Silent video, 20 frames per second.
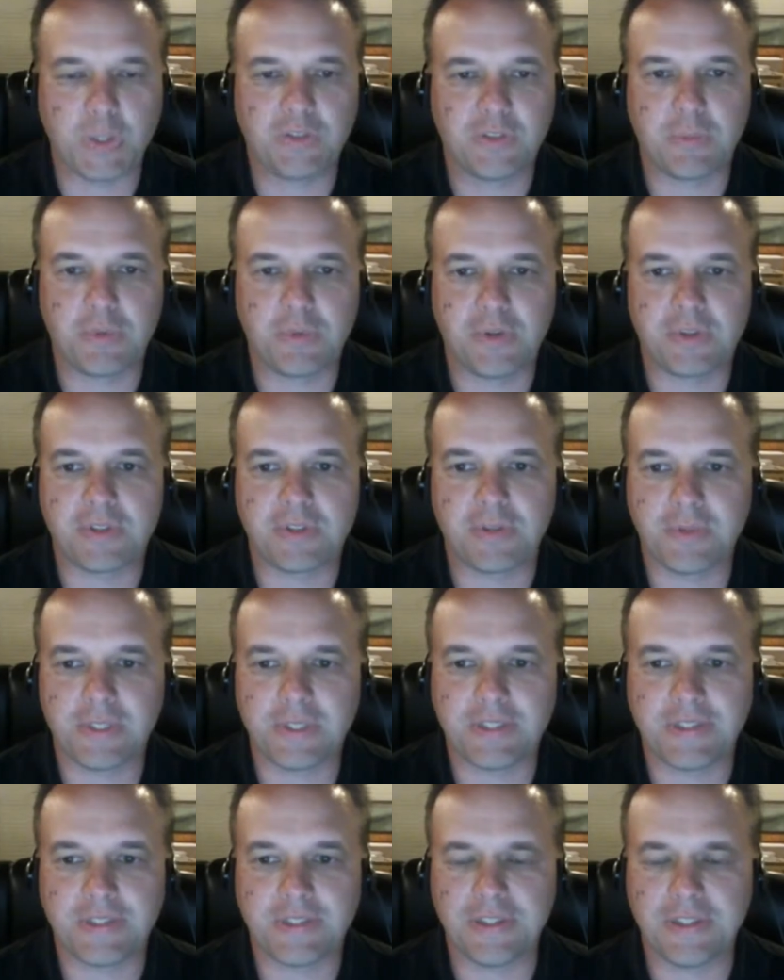supported, what
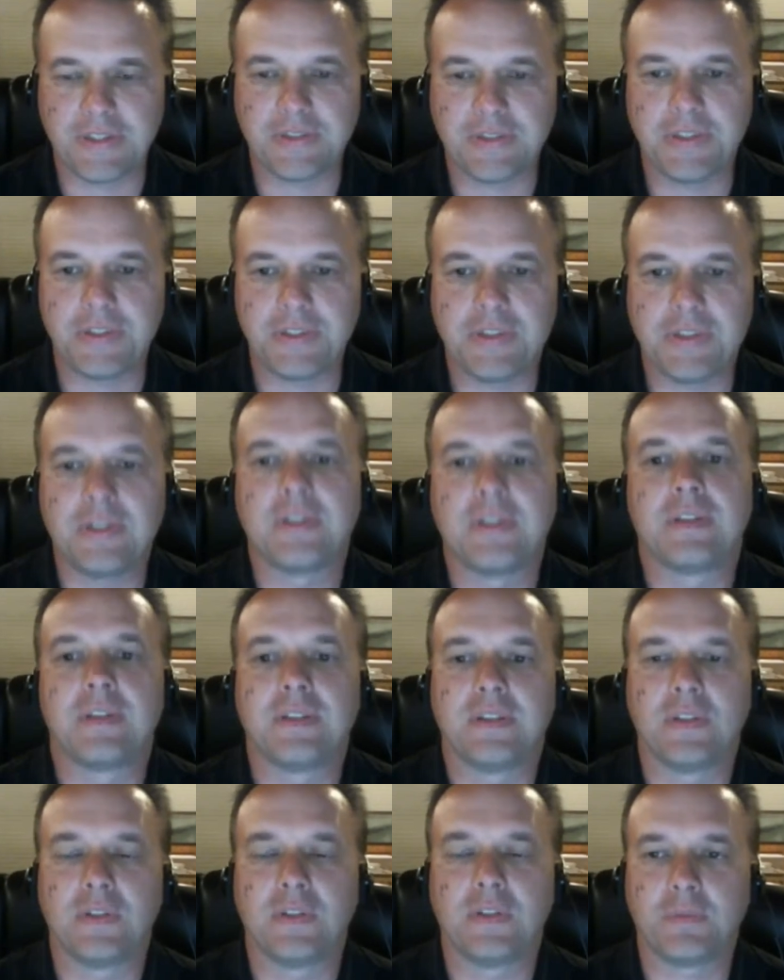isn't,
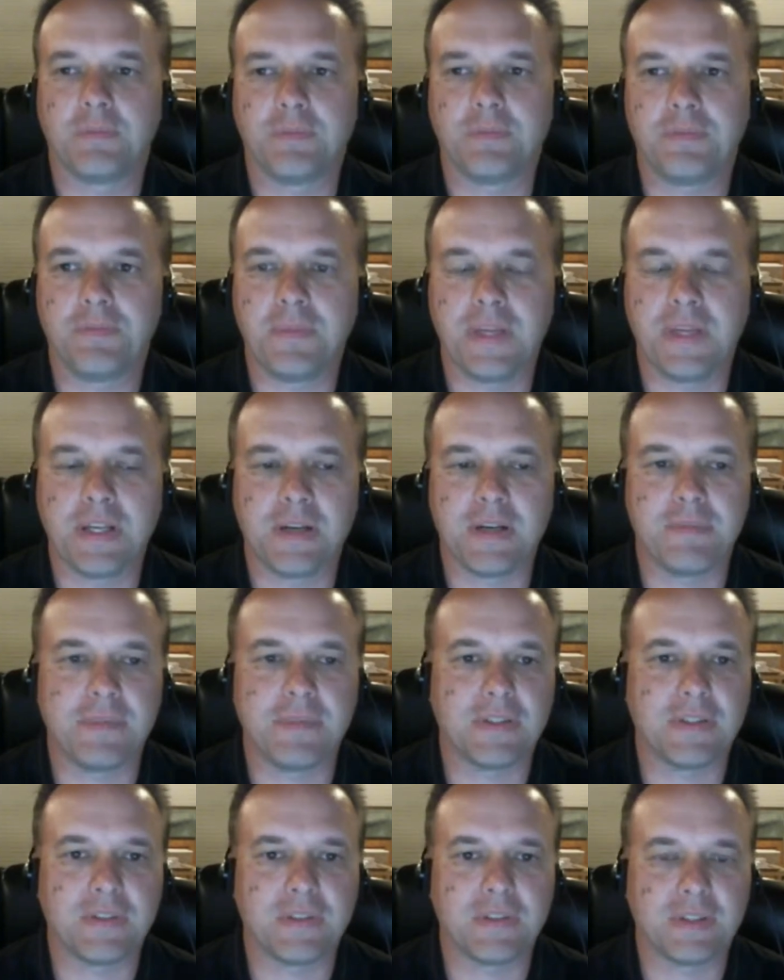is
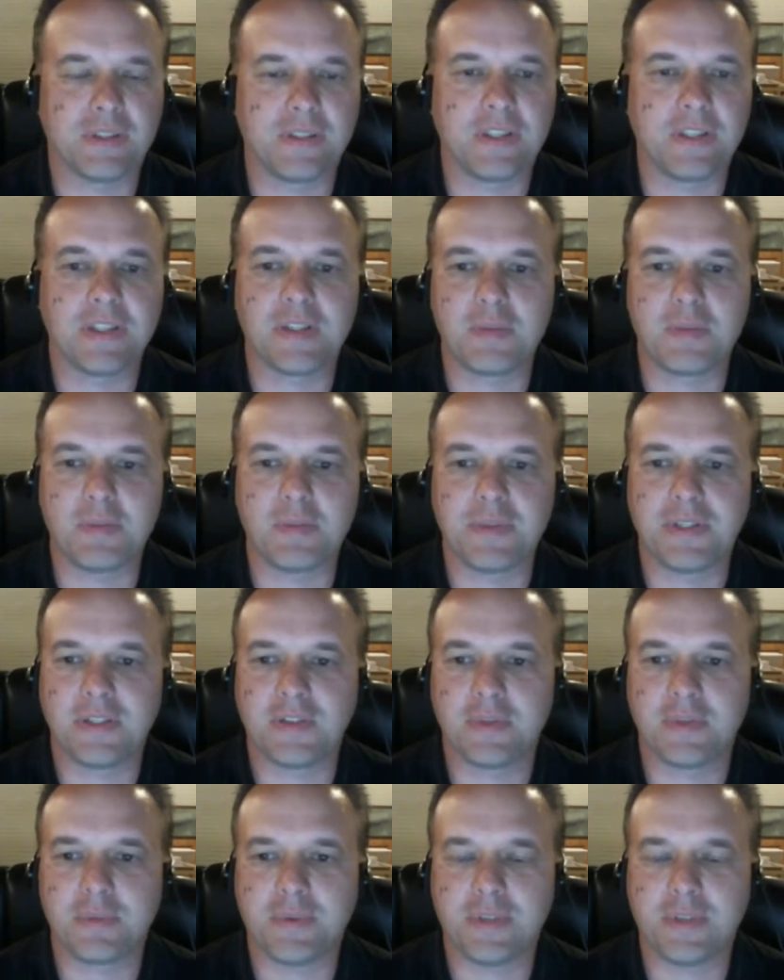becoming a little more
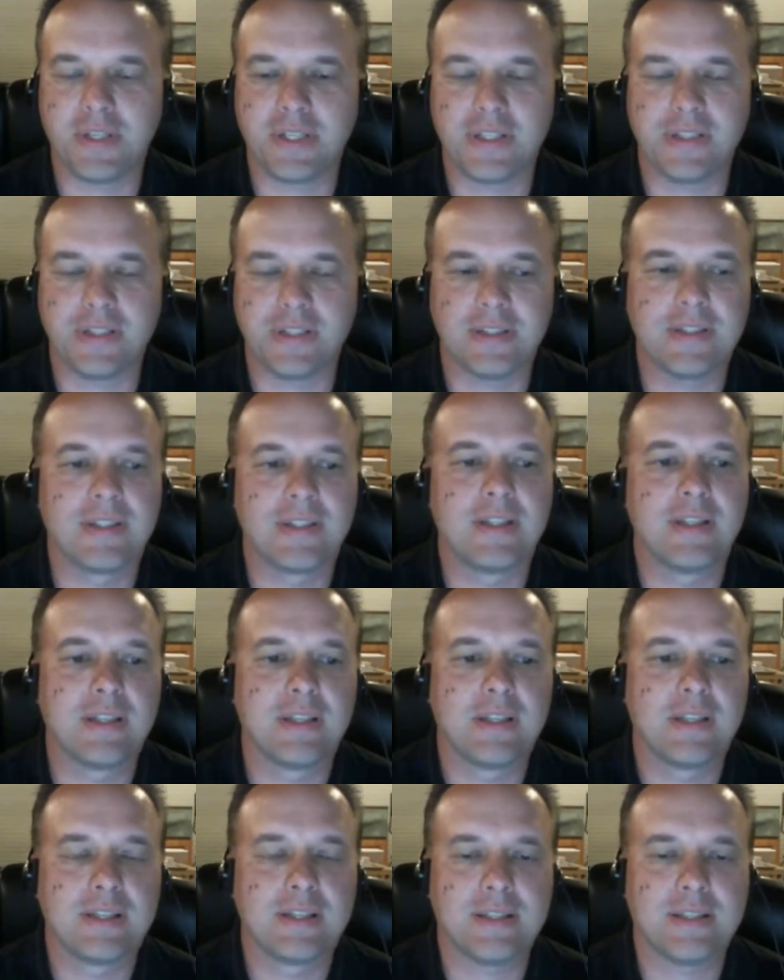disappointing.
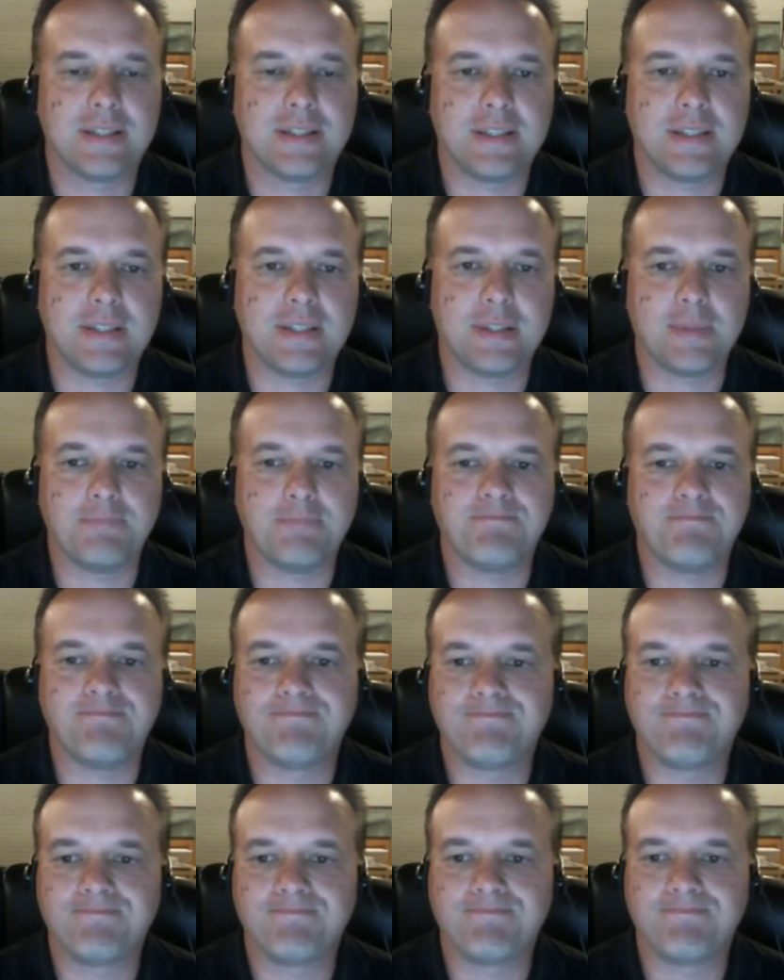Um,
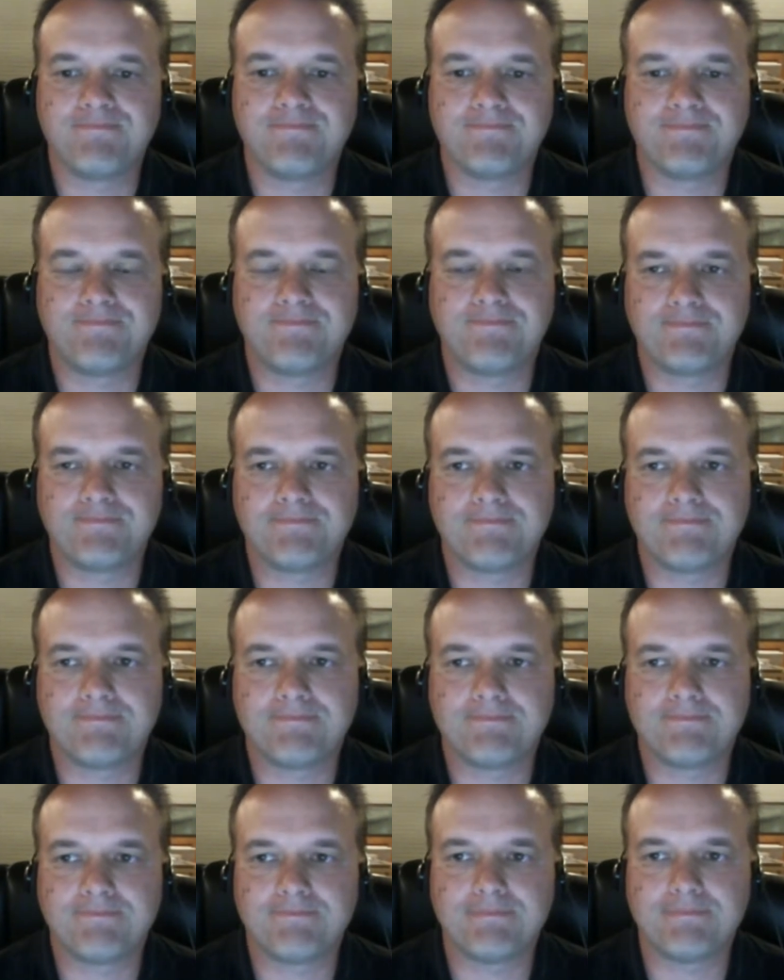
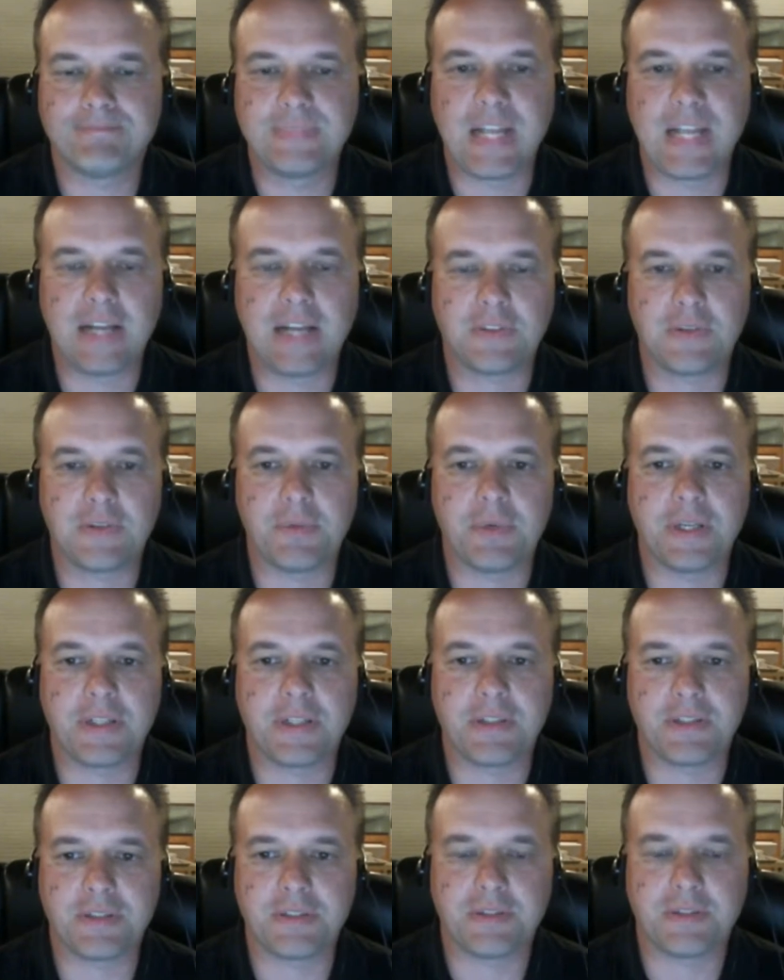Not so
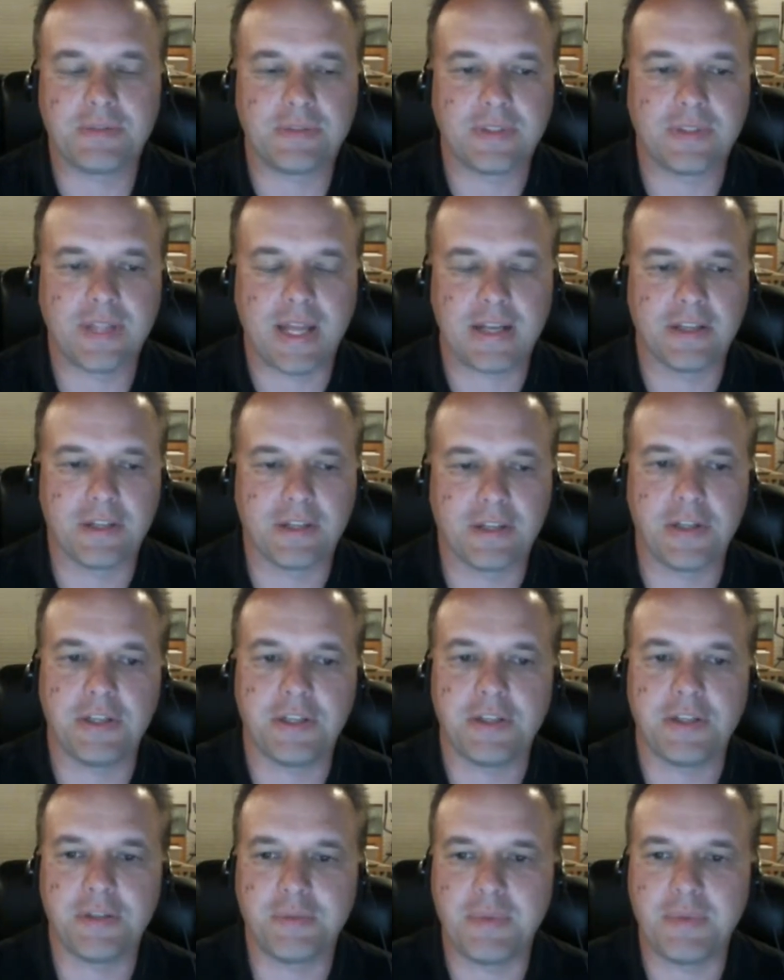much that it
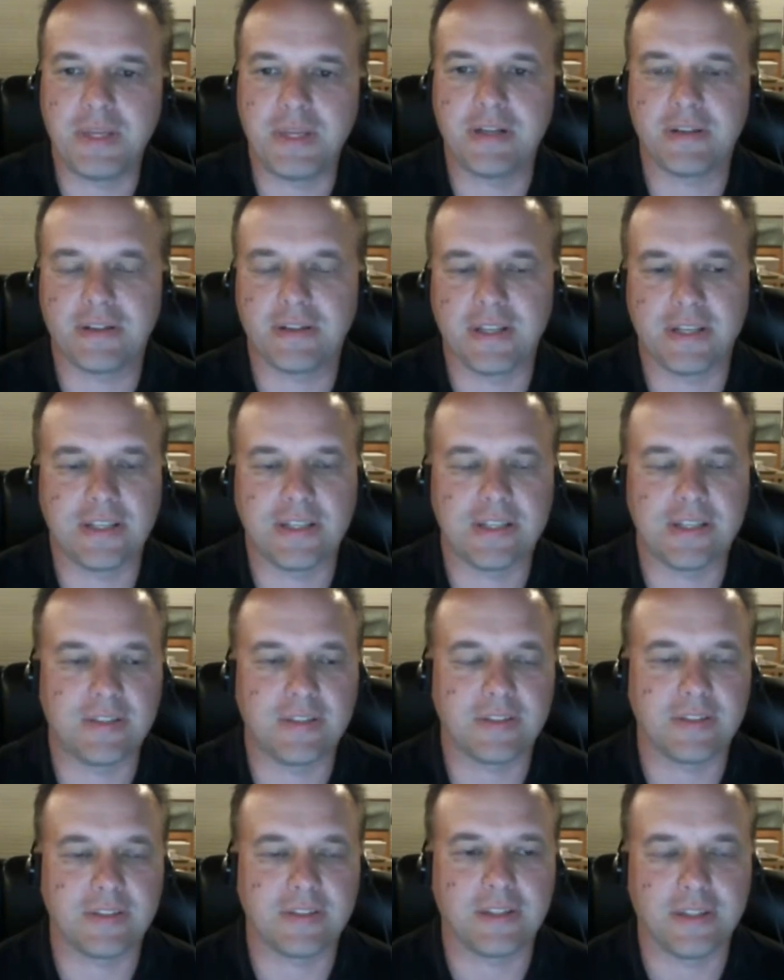couldn't be or that it is
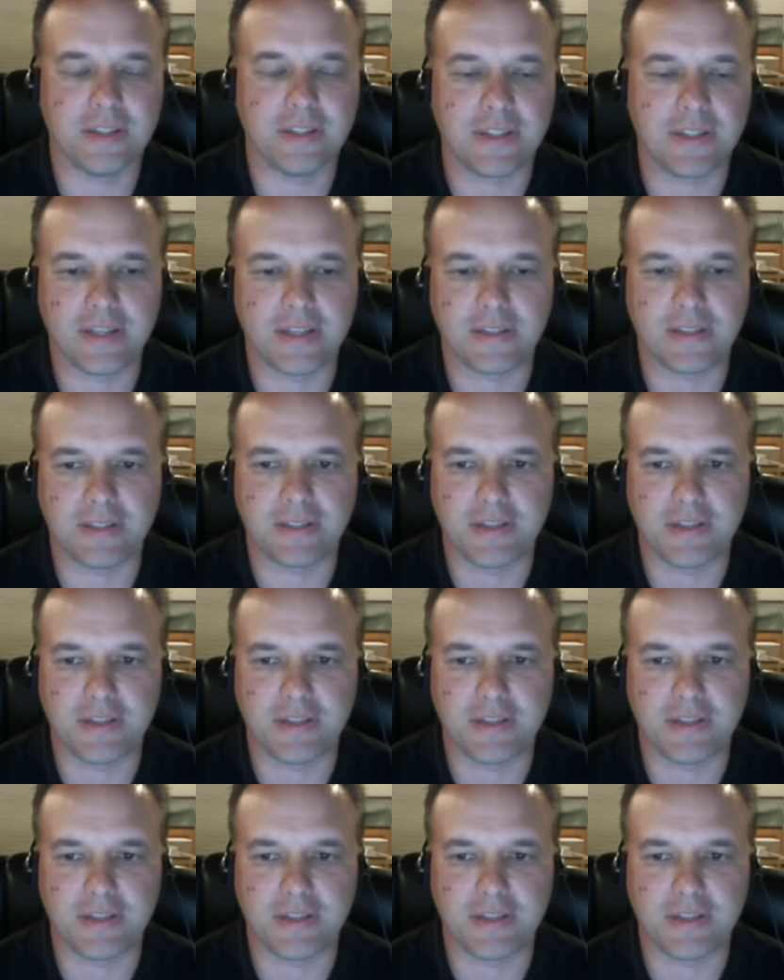that